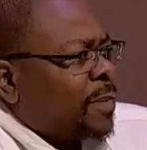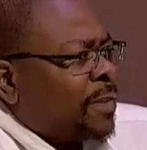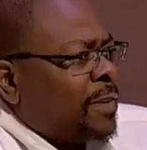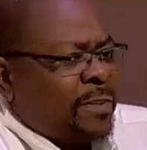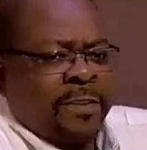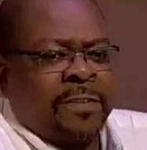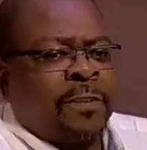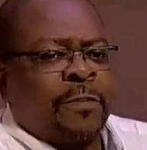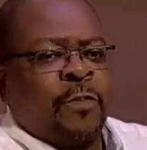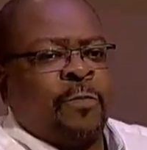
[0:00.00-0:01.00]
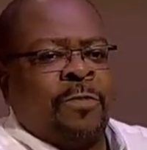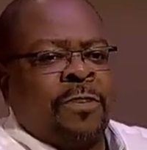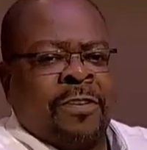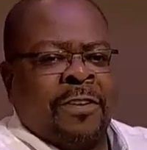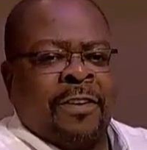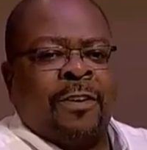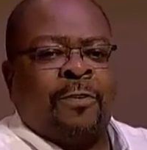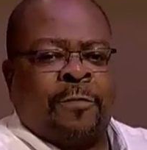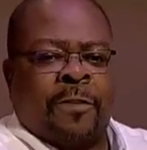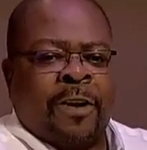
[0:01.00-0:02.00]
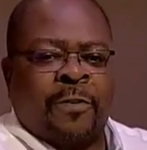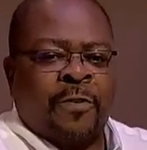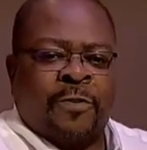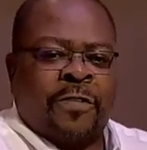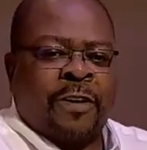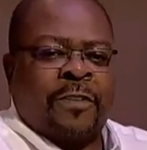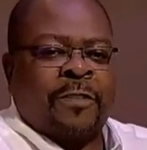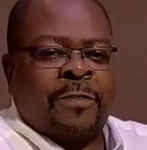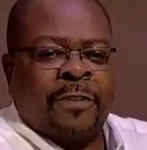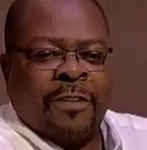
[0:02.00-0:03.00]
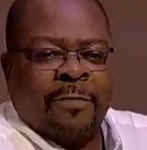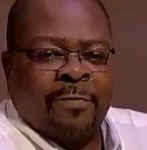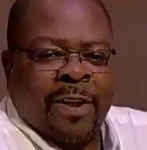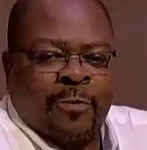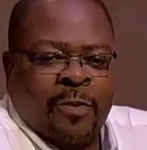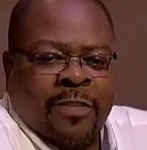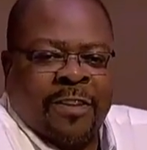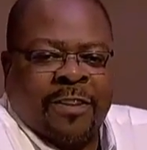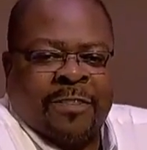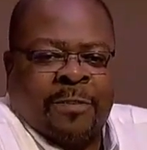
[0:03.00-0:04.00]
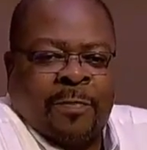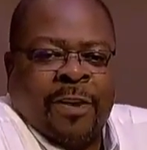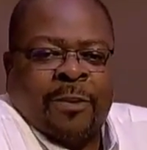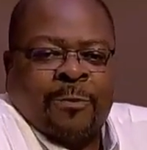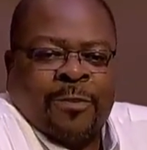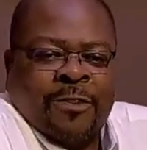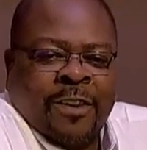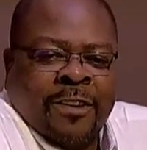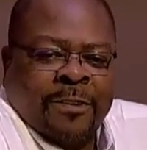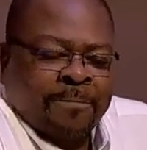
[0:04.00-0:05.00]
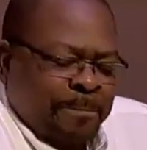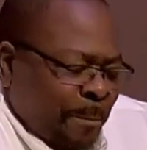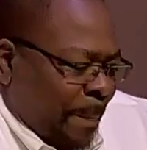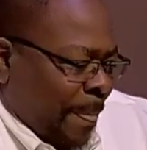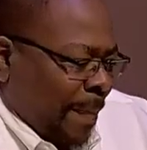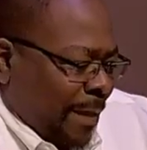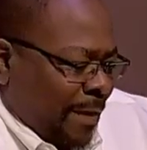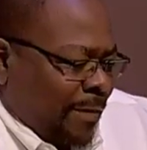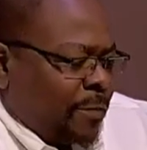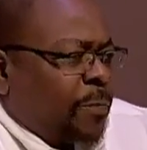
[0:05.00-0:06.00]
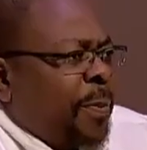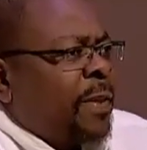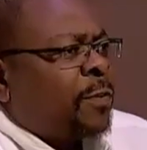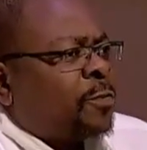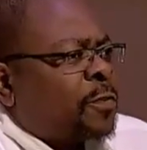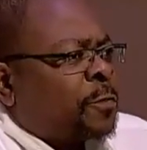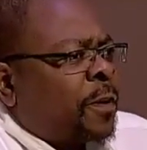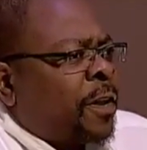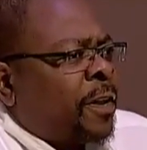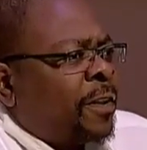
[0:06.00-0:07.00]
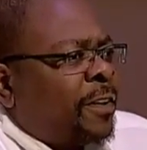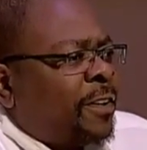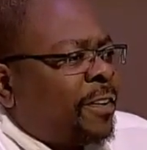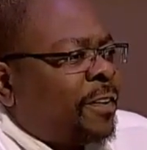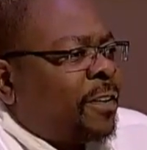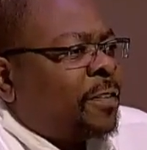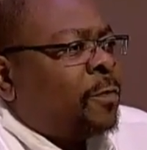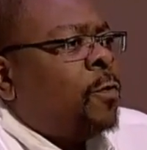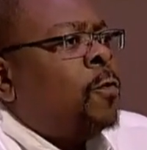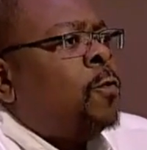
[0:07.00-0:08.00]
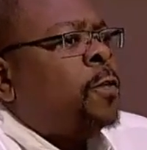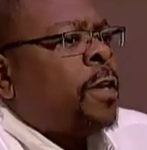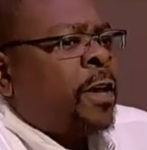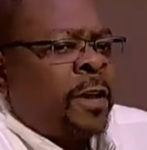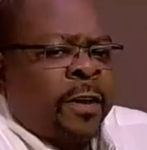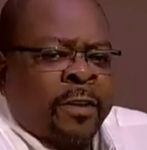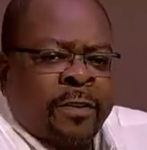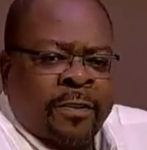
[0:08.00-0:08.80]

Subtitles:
He just assumed, Farai knows that May 23rd is the Pentecost Sunday. He said, "It's Pentecost, Farai." I said, "Oh, yeah."